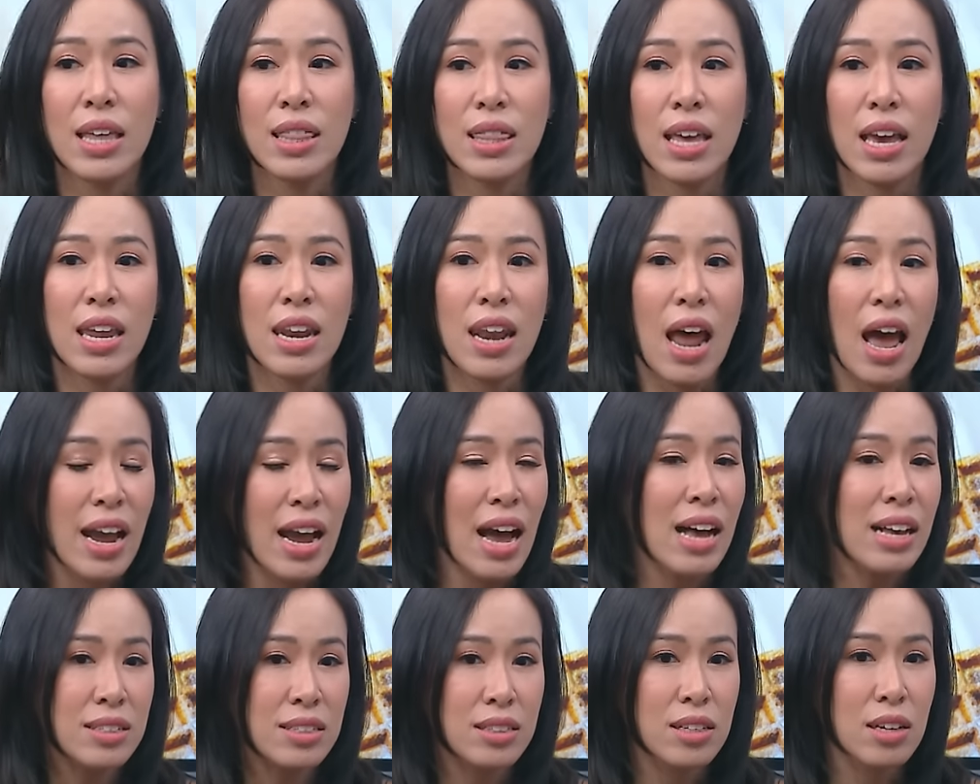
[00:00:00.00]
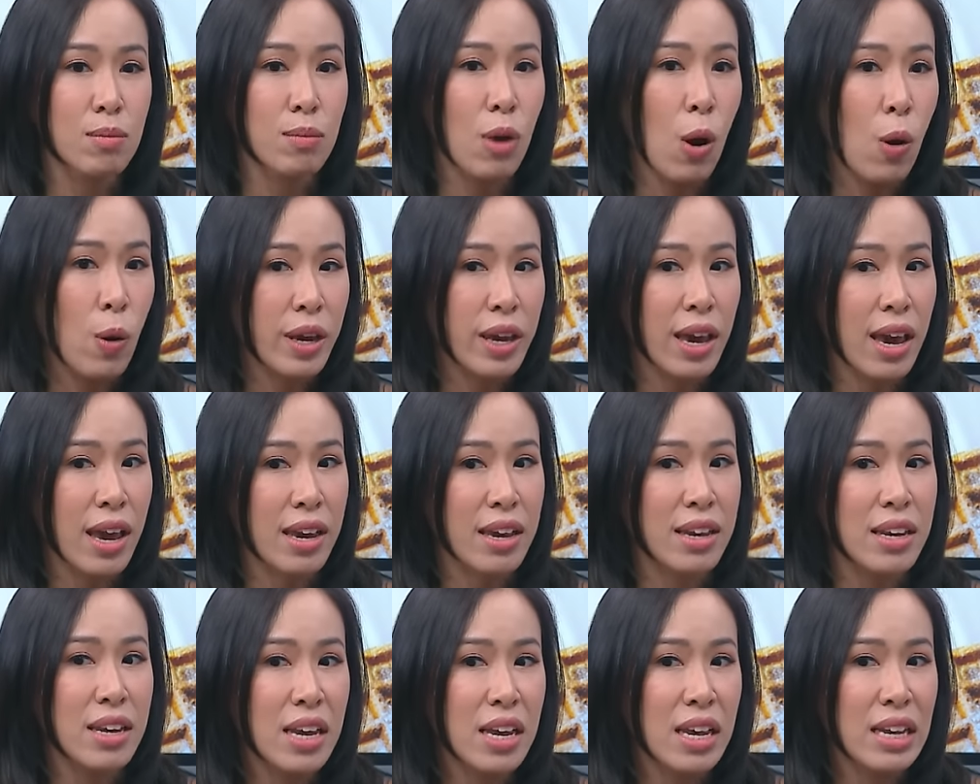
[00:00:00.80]
and then i asked them okay
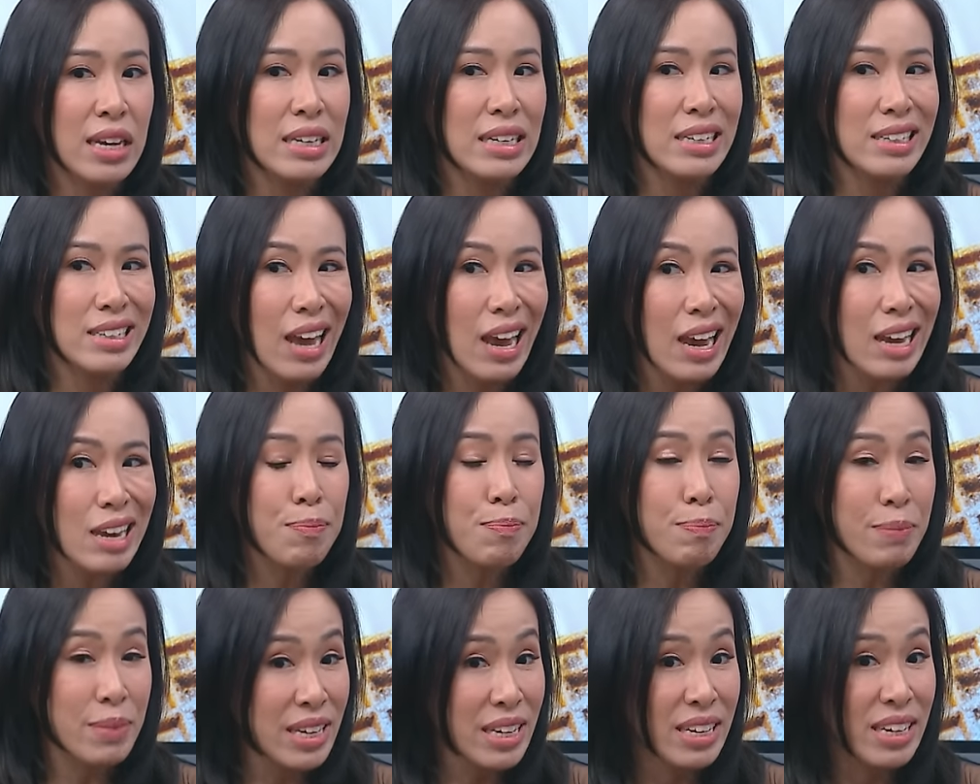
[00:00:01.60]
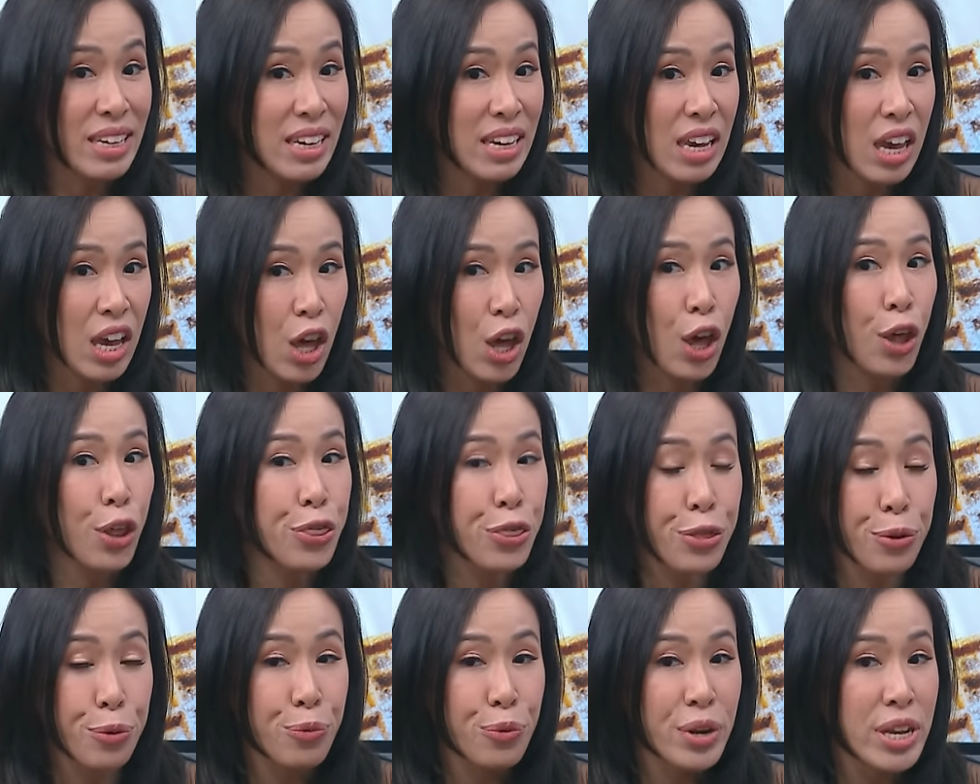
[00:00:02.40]
name me
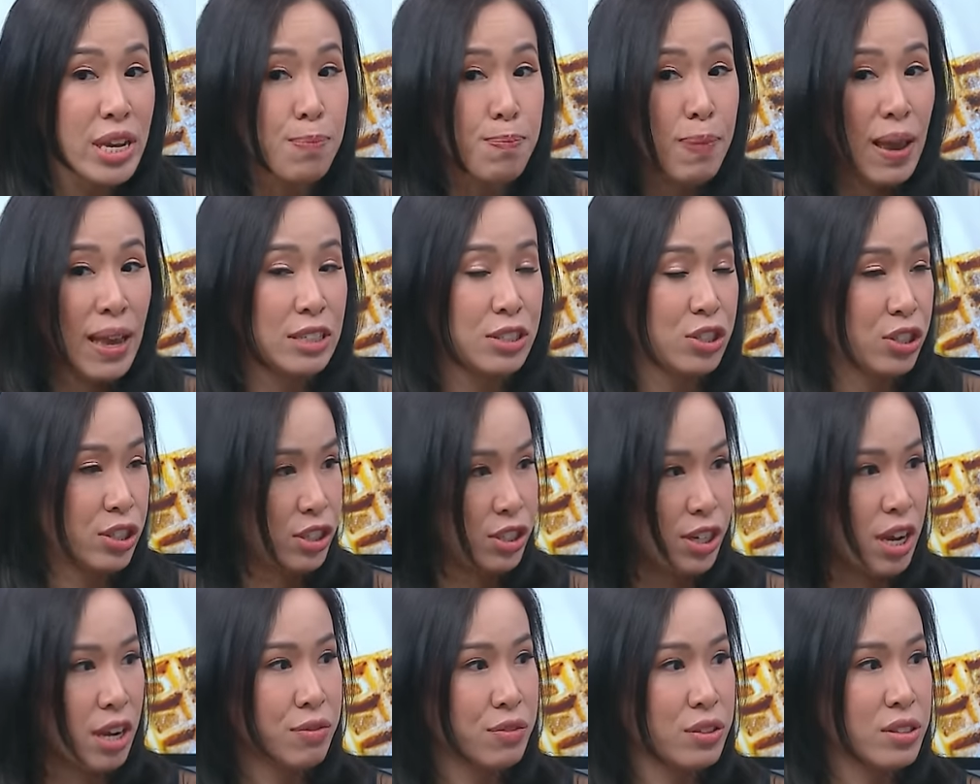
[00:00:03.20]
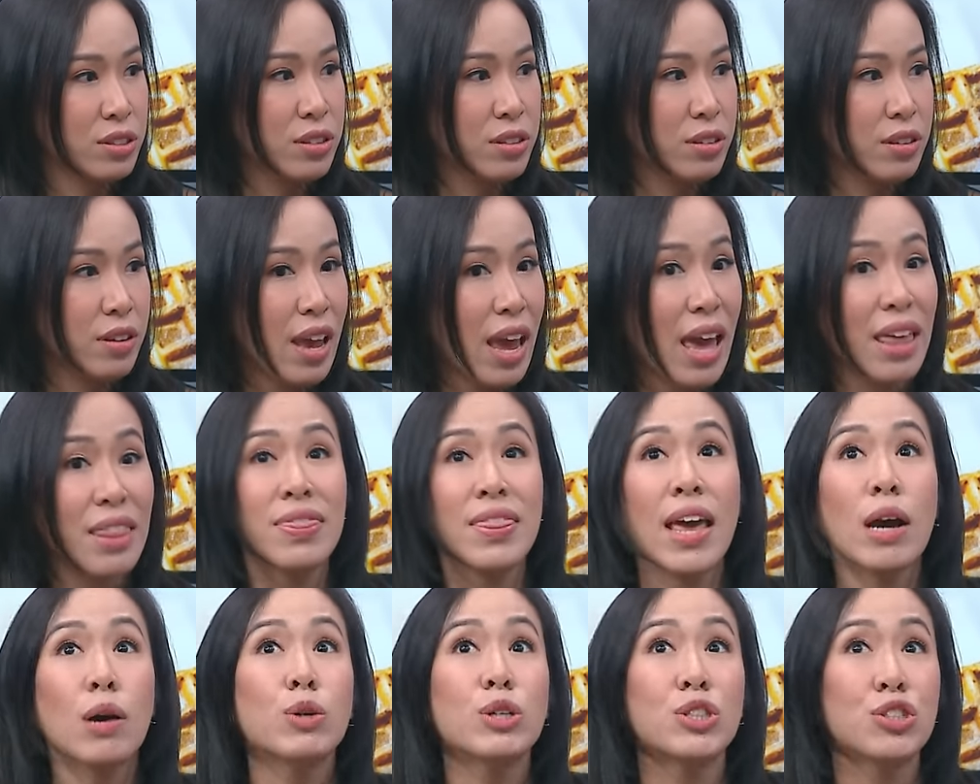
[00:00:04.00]
three pastry chefs and
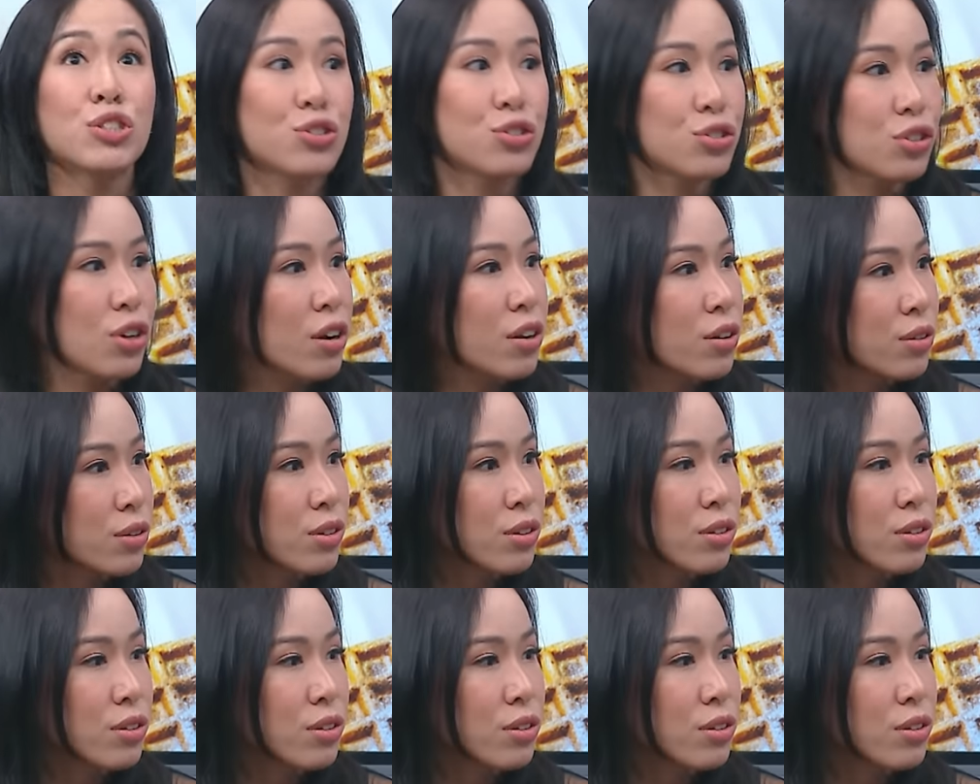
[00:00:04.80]
they would struggle